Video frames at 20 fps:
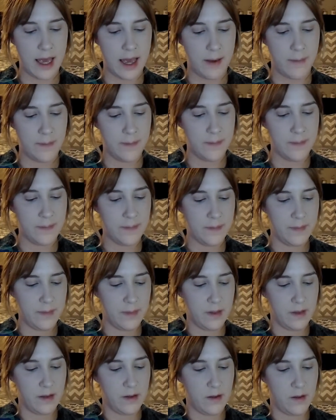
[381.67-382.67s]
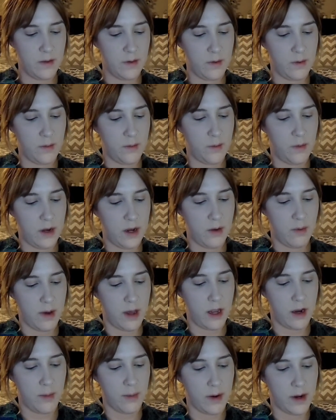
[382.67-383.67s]
game when you
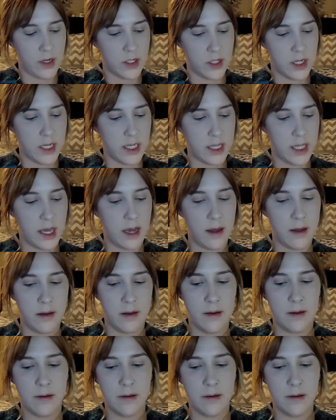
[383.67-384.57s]
wet your brush like that.